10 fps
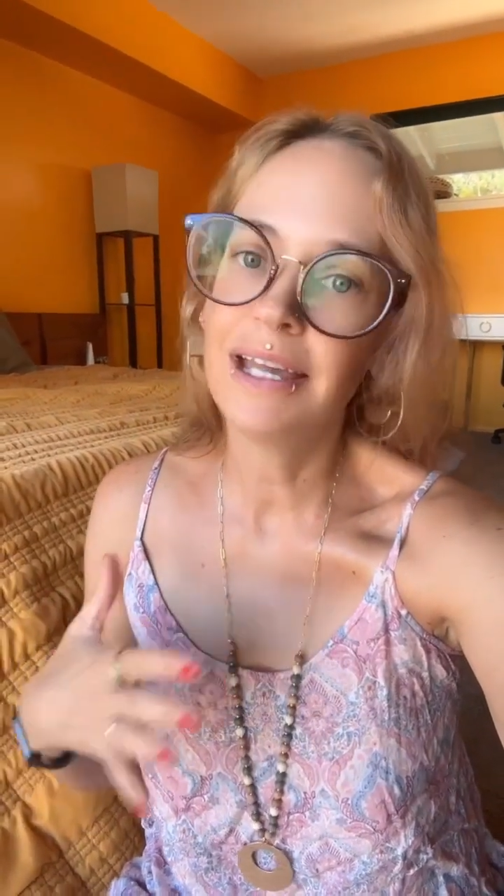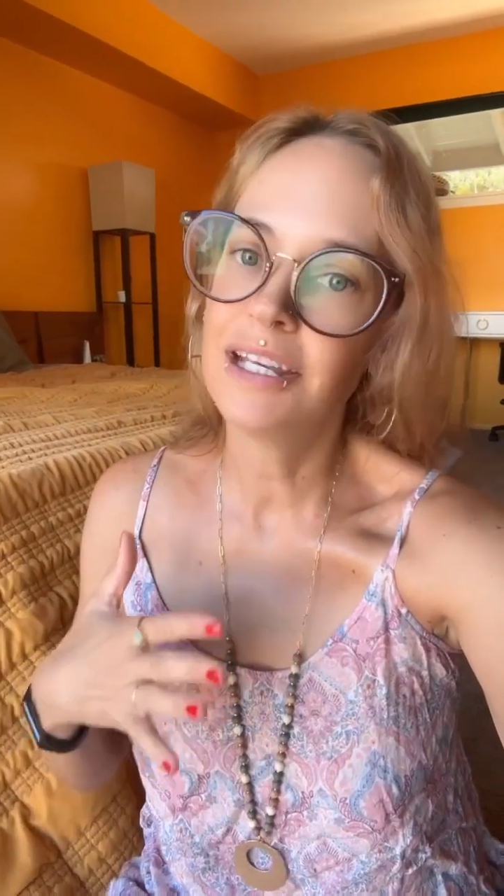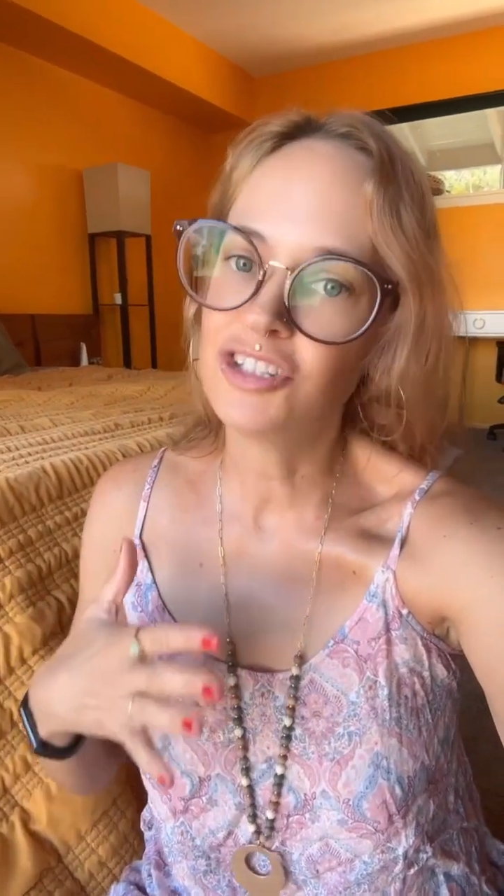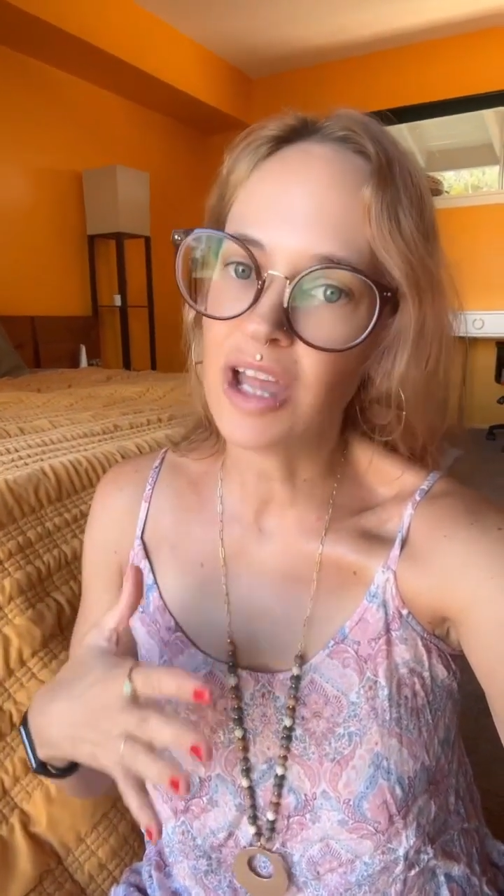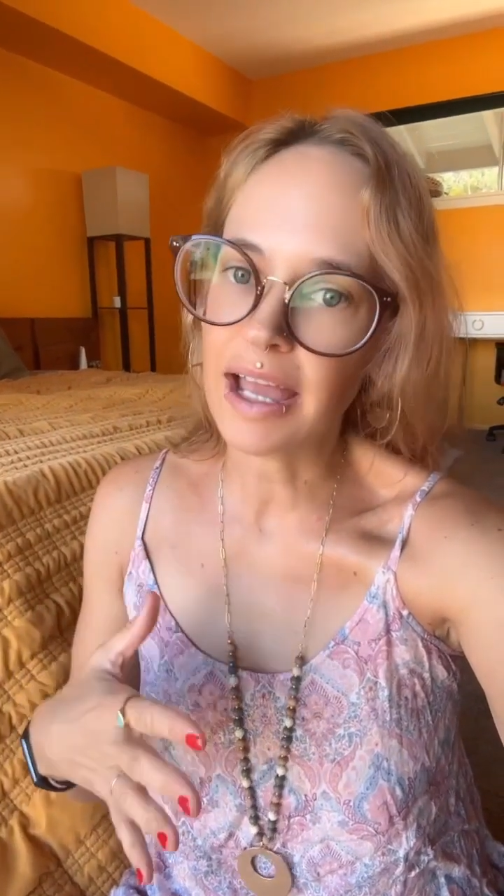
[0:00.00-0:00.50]

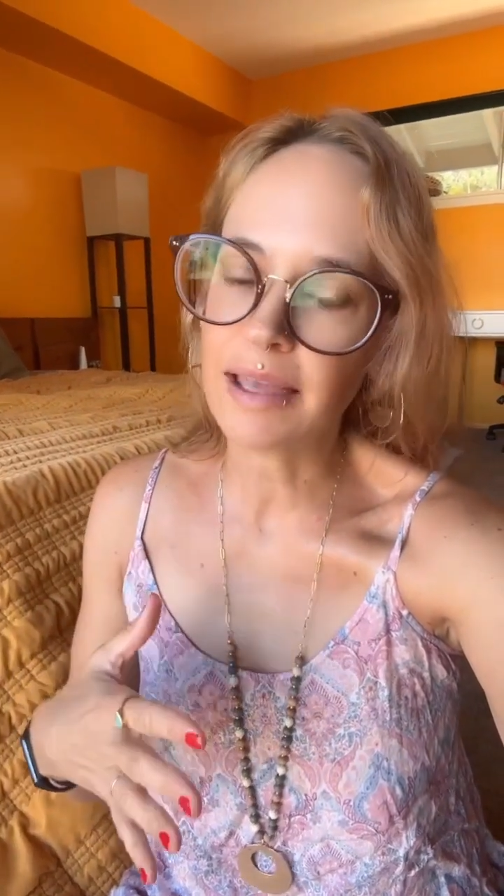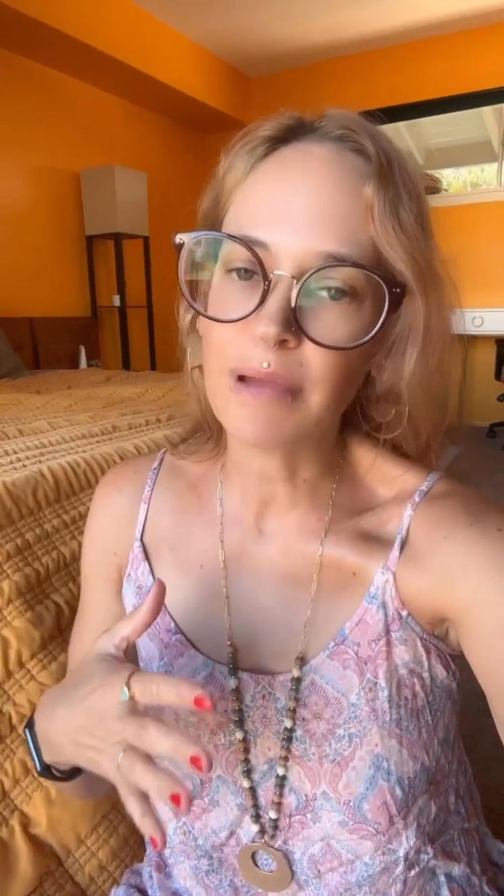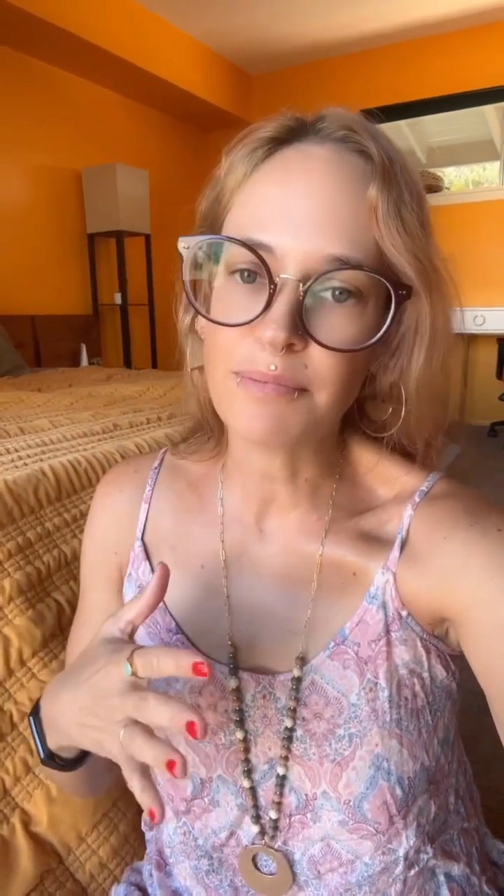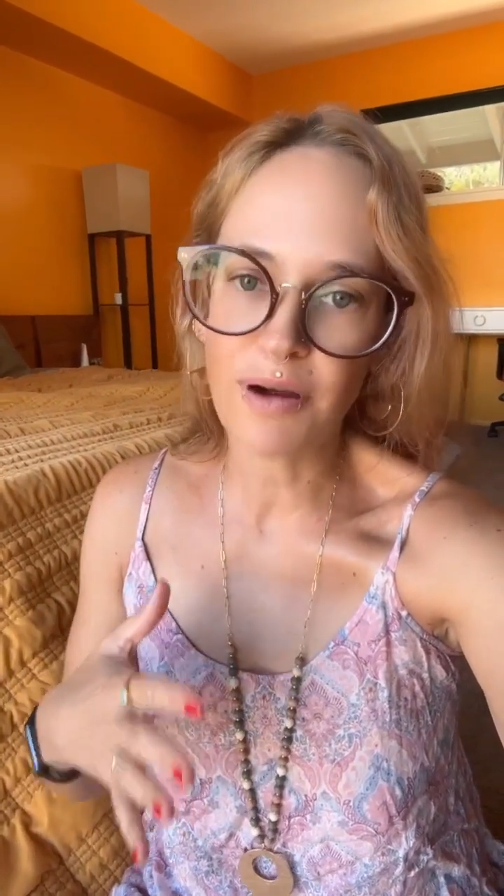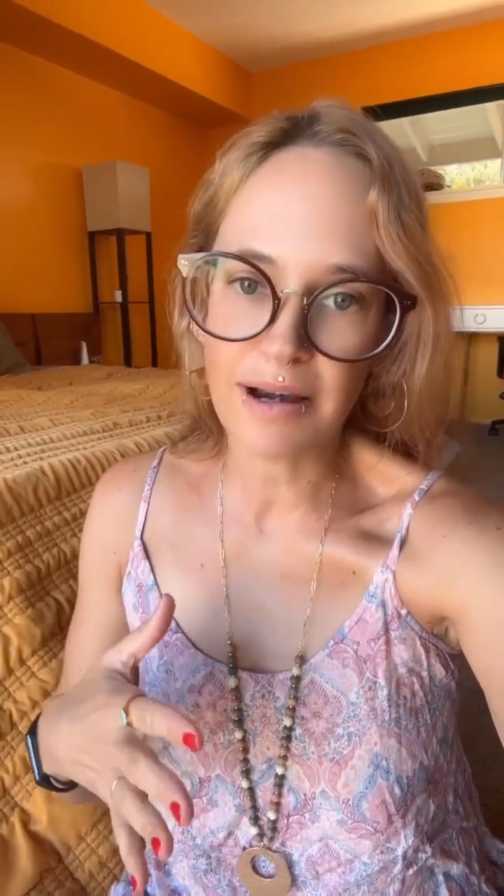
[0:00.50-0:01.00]
Check my
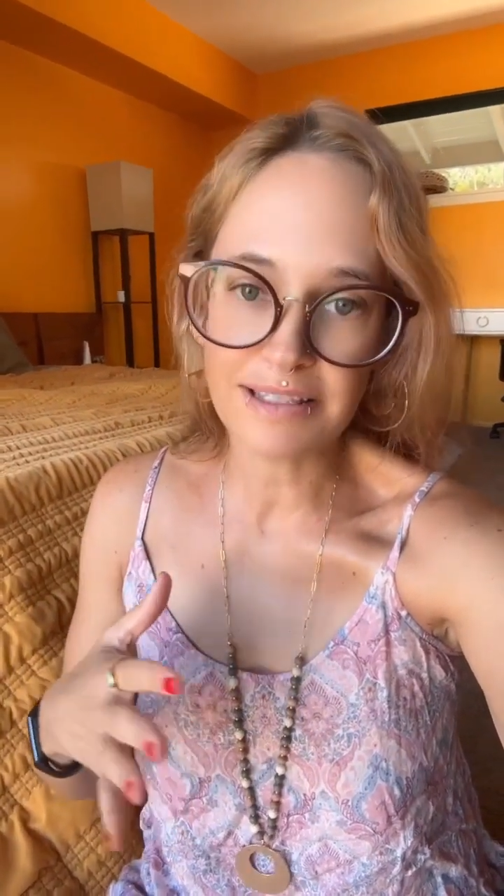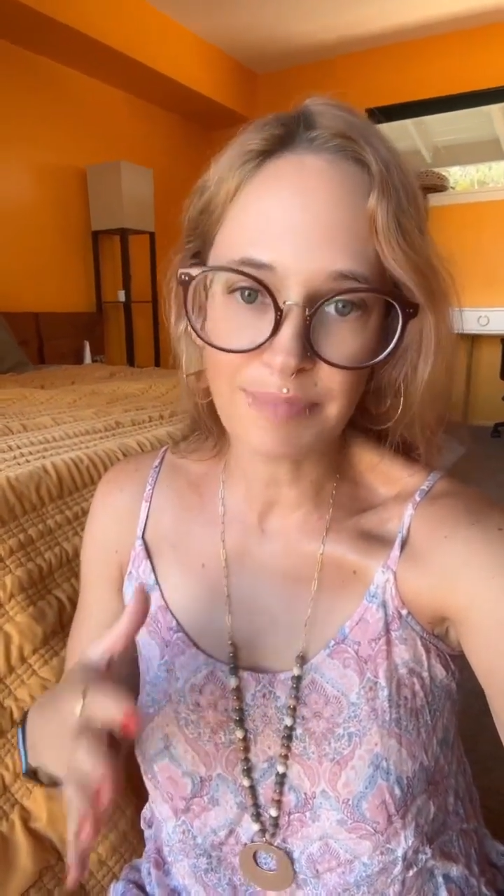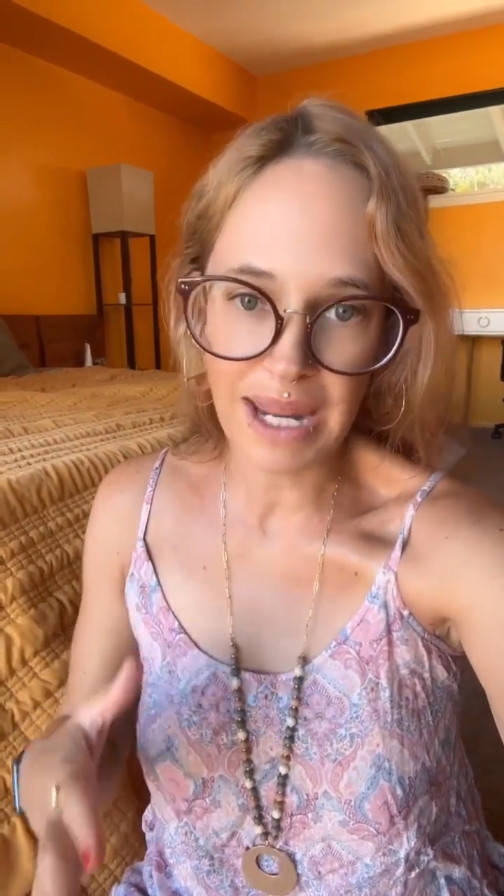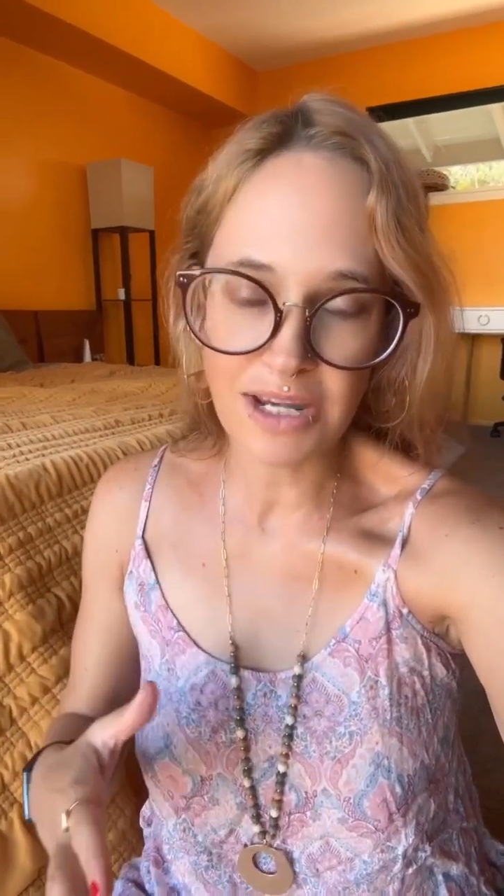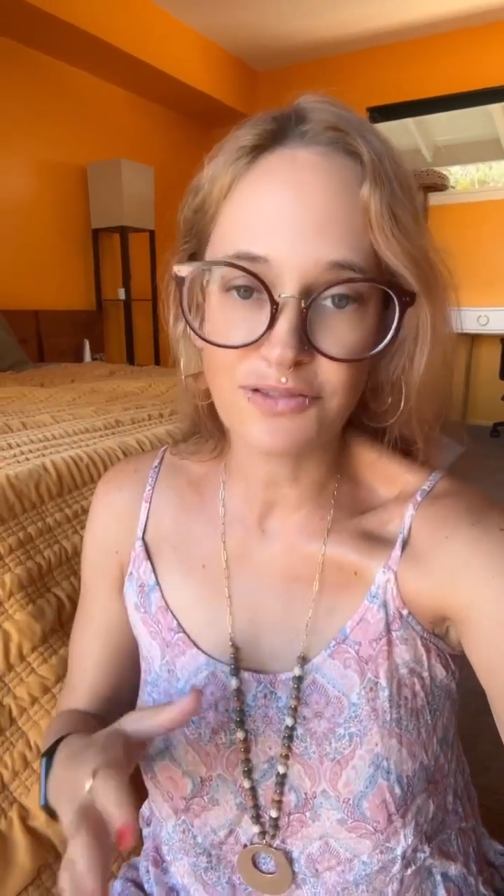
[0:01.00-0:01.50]
products page